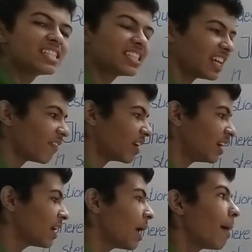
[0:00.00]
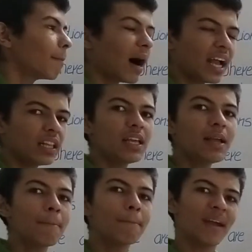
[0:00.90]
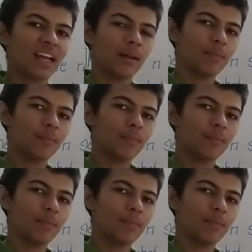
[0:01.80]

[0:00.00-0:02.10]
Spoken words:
traveled by the man.